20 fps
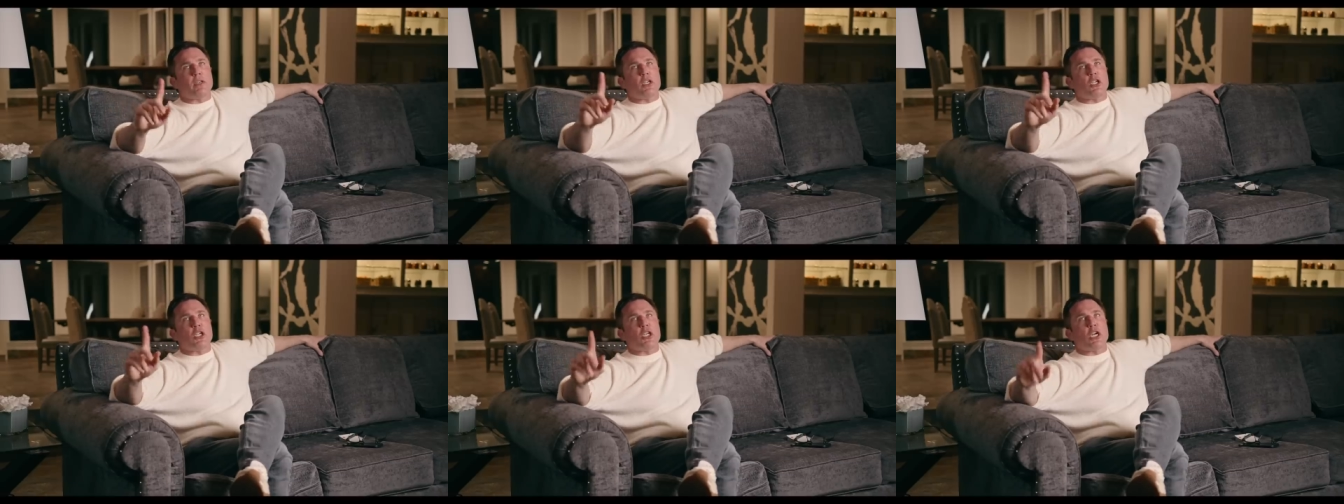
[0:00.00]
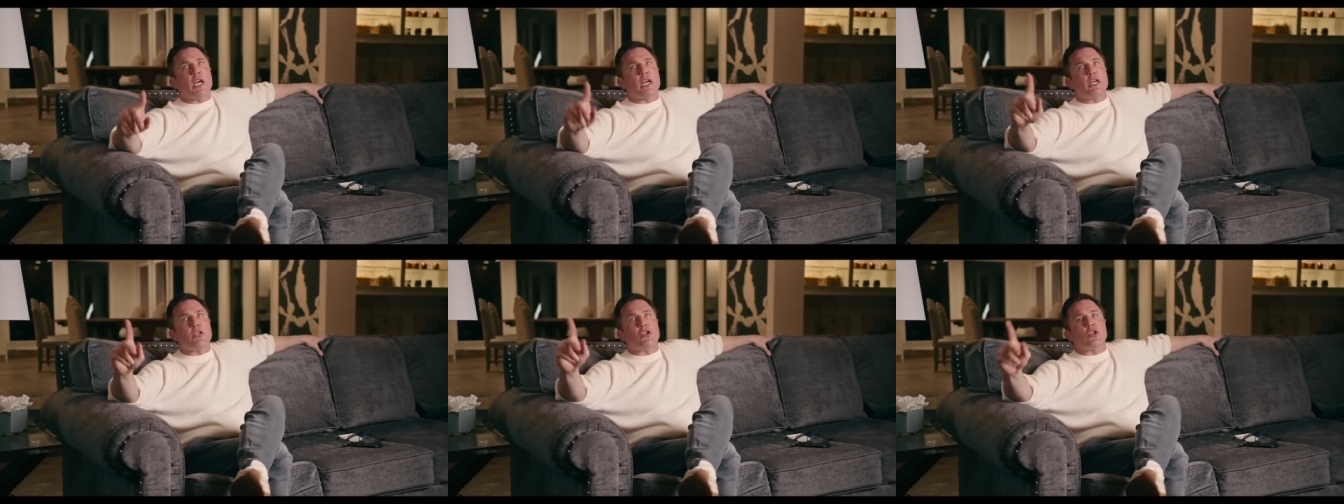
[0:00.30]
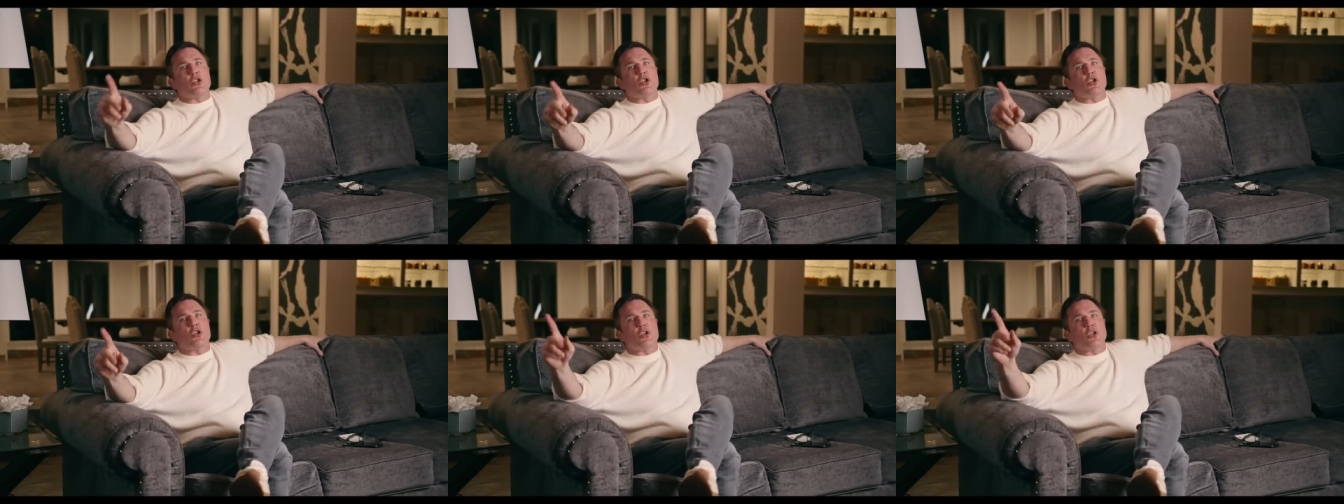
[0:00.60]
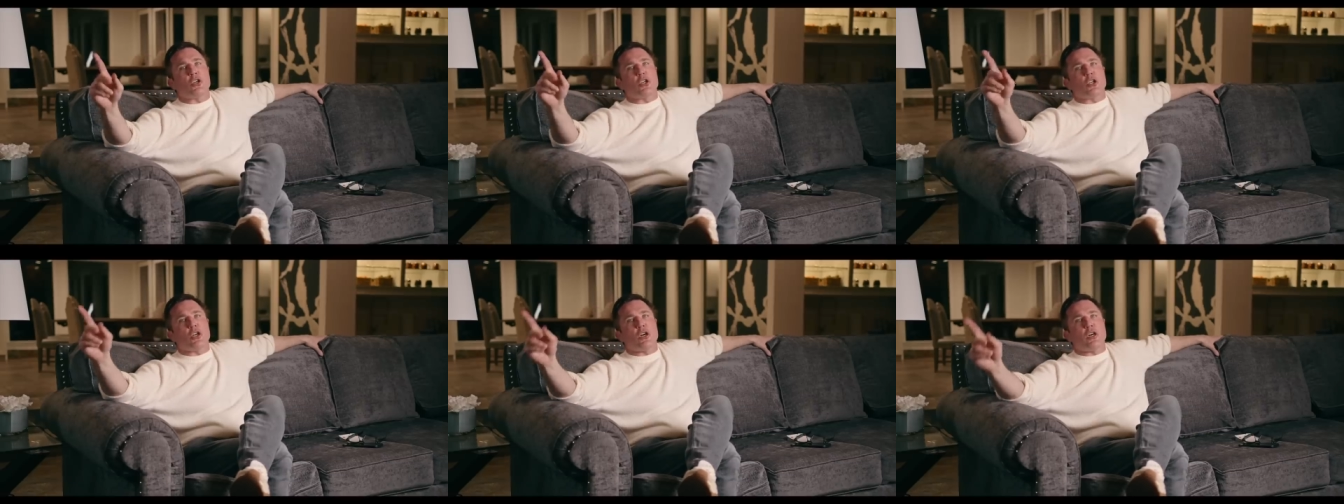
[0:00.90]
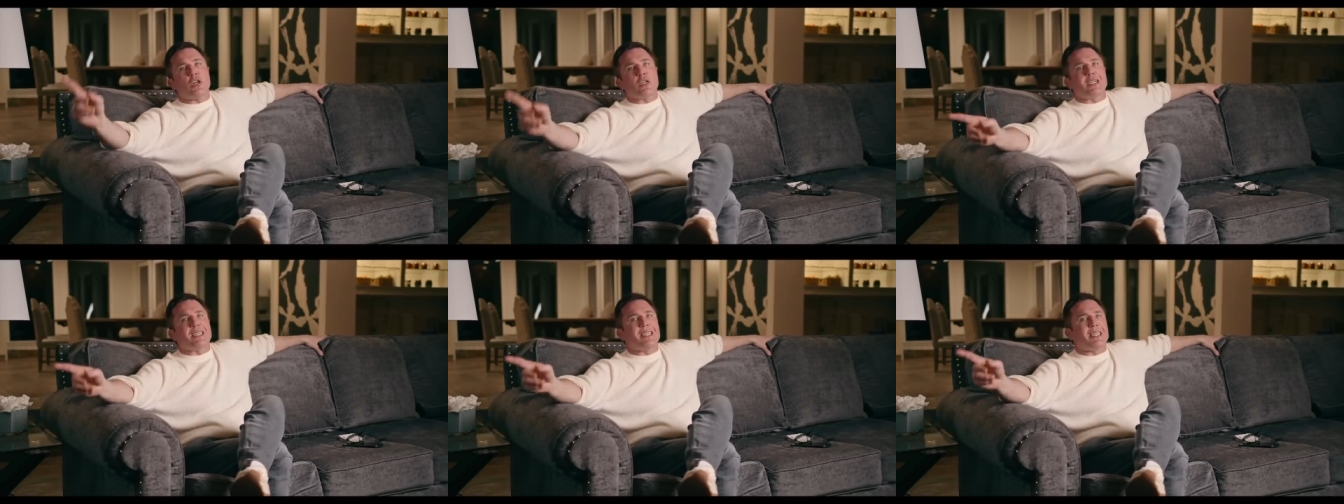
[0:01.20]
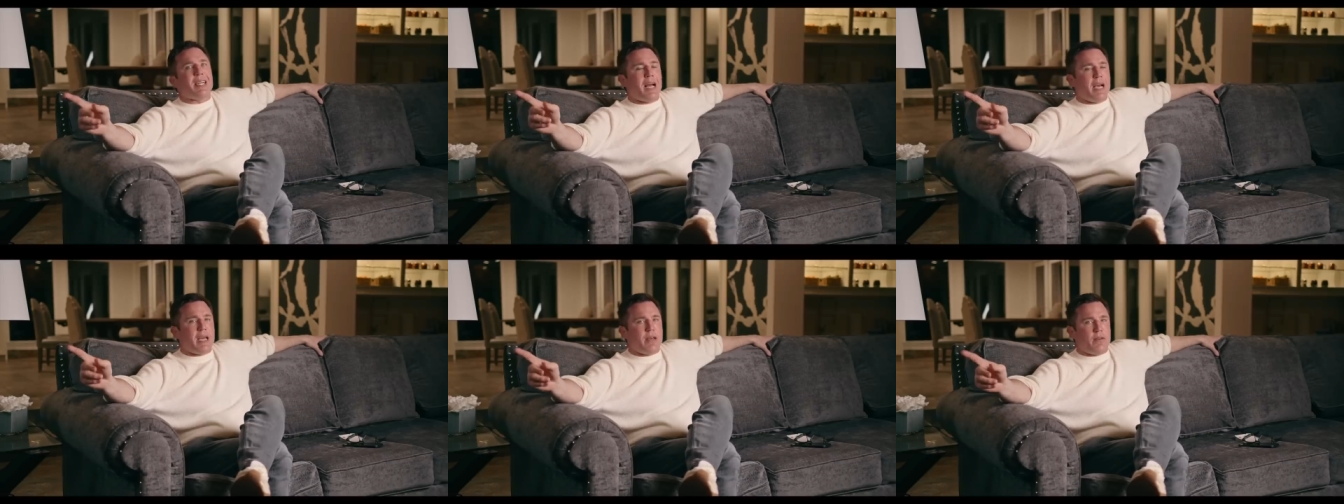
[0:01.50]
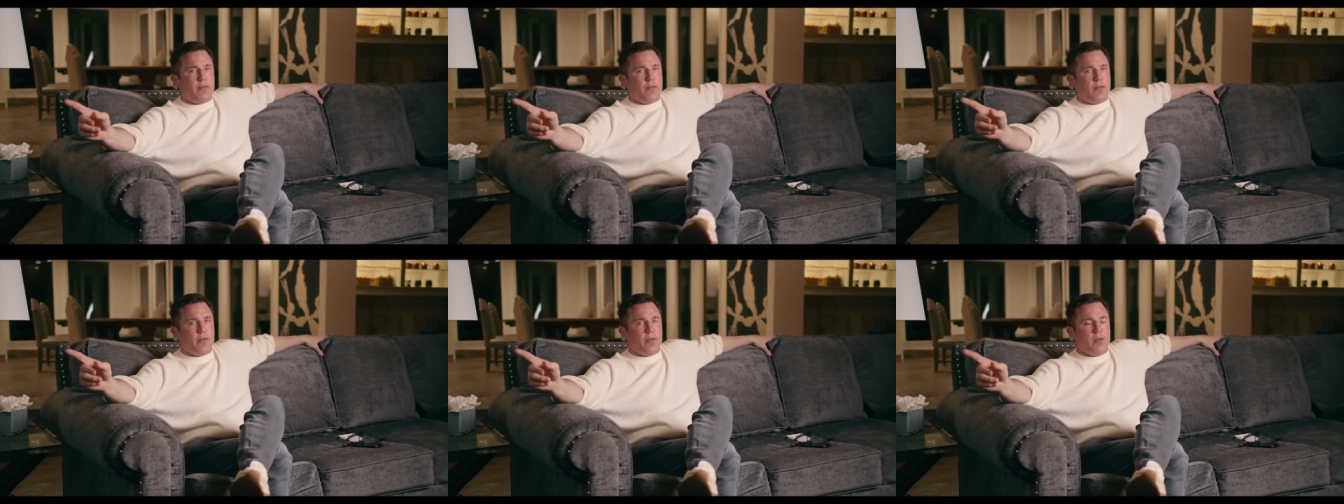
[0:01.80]
to change in Sugar Sean's
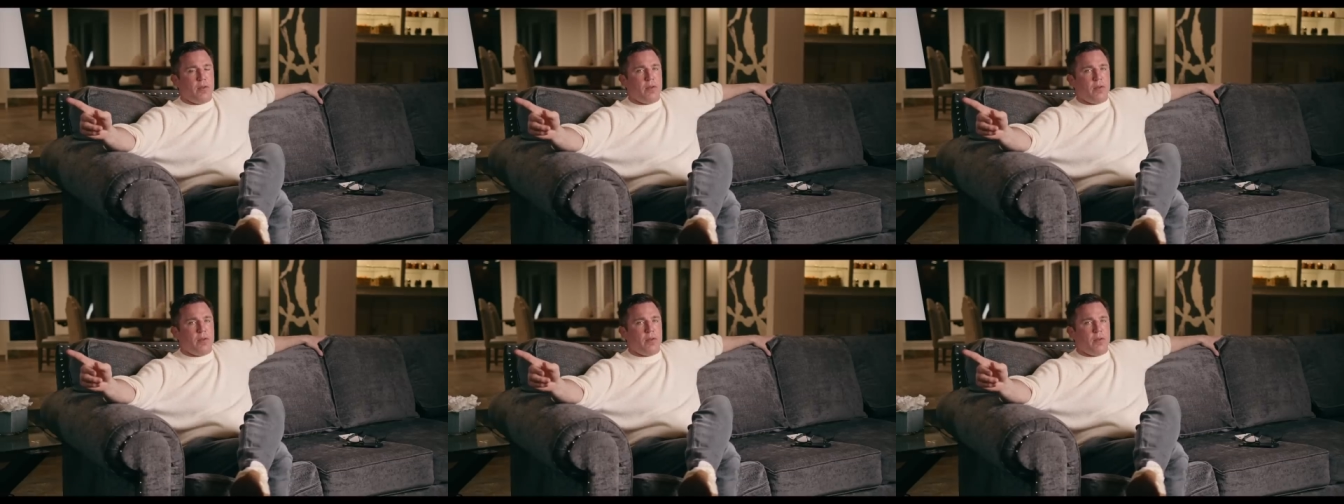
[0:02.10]
life